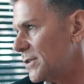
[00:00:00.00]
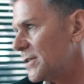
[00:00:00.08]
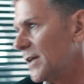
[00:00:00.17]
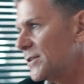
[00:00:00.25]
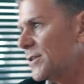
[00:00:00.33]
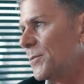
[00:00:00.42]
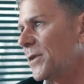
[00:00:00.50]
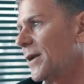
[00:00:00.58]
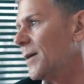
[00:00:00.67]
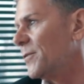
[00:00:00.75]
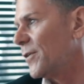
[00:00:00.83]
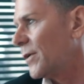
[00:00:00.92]
It's not
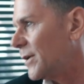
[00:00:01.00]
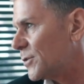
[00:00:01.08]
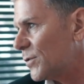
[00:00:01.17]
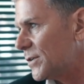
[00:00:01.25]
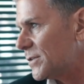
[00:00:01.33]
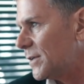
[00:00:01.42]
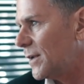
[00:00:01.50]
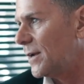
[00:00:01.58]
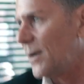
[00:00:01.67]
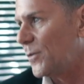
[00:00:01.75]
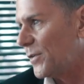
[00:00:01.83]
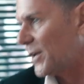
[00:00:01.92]
something I'm very interested
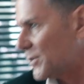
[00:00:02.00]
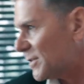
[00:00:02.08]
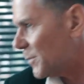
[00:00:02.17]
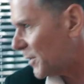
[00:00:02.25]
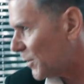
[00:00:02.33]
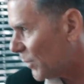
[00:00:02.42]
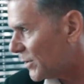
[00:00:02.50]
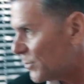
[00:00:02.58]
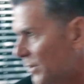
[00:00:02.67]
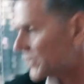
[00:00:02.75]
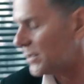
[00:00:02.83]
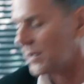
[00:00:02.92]
in. I don't think it's something you're
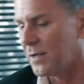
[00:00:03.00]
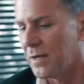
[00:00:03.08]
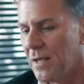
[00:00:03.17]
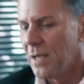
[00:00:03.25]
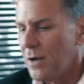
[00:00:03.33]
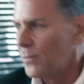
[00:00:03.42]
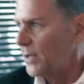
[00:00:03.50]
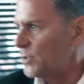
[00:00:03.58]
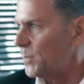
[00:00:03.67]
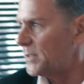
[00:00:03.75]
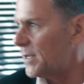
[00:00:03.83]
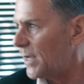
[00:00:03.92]
interested in,
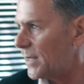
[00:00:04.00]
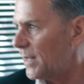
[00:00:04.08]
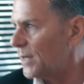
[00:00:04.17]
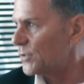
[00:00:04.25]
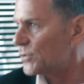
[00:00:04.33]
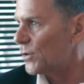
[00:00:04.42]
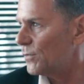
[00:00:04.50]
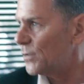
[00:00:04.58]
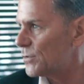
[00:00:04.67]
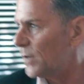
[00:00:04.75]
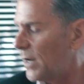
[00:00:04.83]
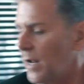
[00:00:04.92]
right? To be taken out of
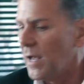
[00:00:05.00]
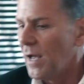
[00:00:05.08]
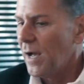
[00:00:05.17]
service, right?